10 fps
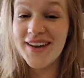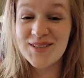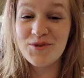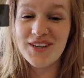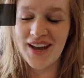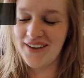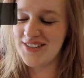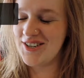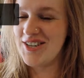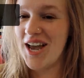next book I have
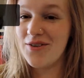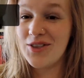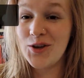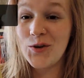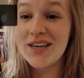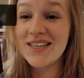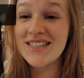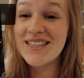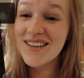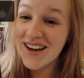to share with you
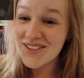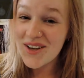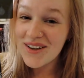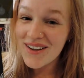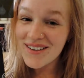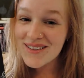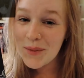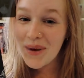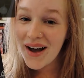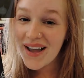is The Night Circus
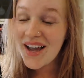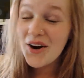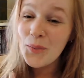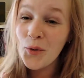by Erin